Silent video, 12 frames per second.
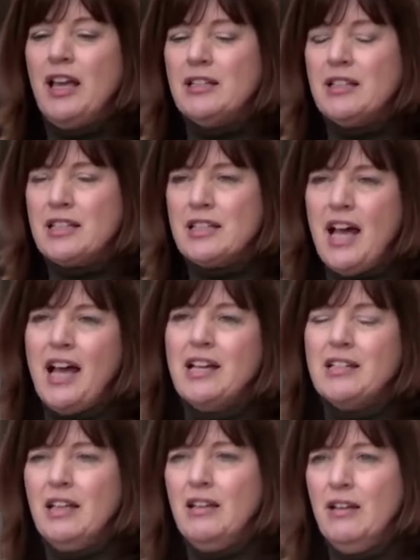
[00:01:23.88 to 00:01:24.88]

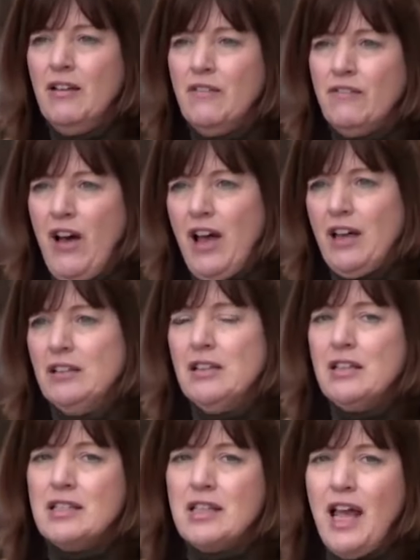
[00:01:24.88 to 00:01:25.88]
inciting
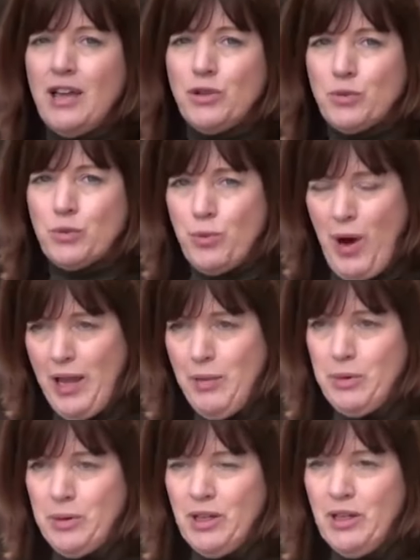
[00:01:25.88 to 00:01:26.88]
violence and
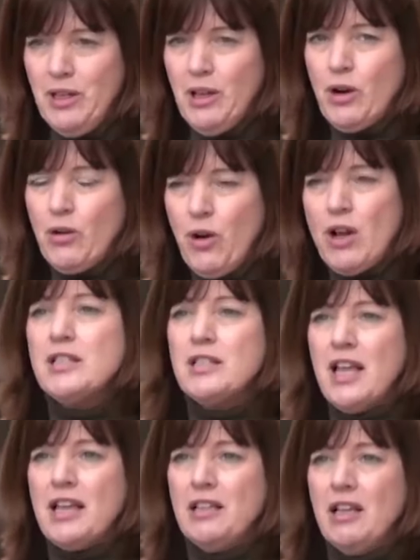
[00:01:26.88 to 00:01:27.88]
rape
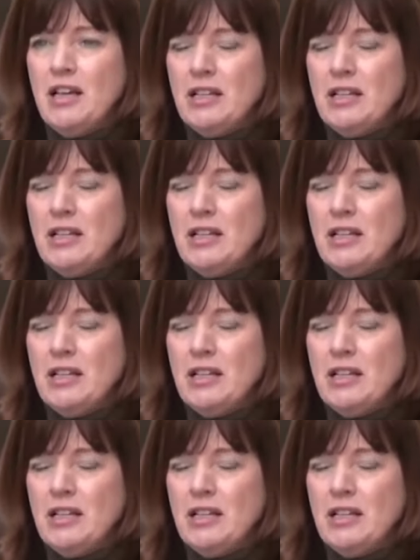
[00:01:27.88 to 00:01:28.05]
crosses that line.